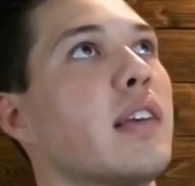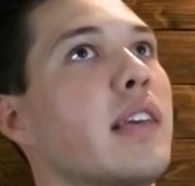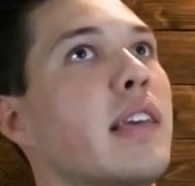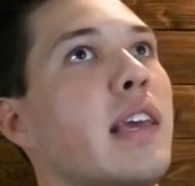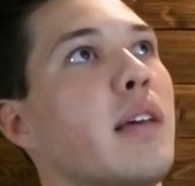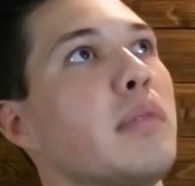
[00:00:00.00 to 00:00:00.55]

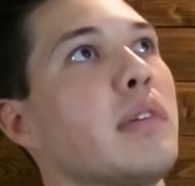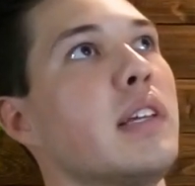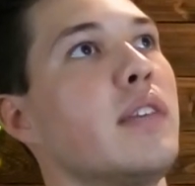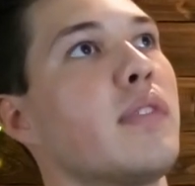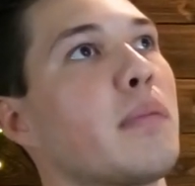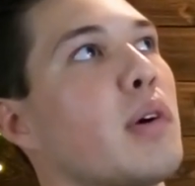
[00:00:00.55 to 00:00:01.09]
can't
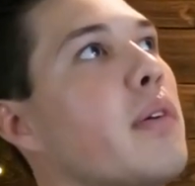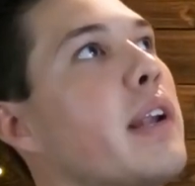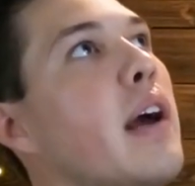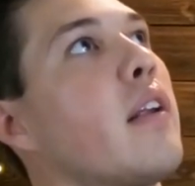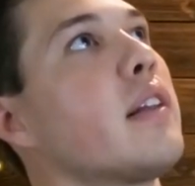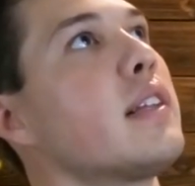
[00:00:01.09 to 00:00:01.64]
believe I'm going
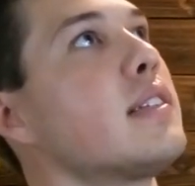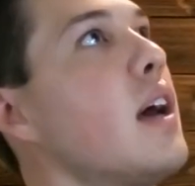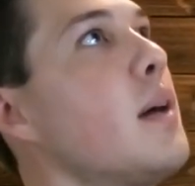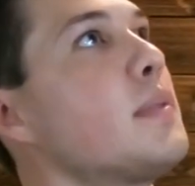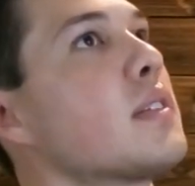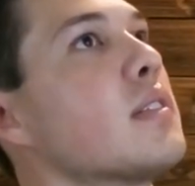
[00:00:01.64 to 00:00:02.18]
out on this
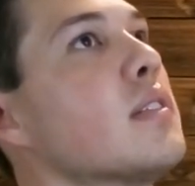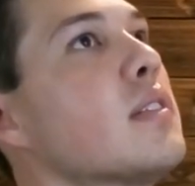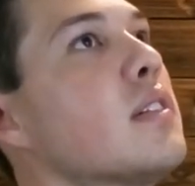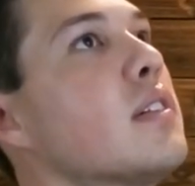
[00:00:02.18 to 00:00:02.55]
obstacle.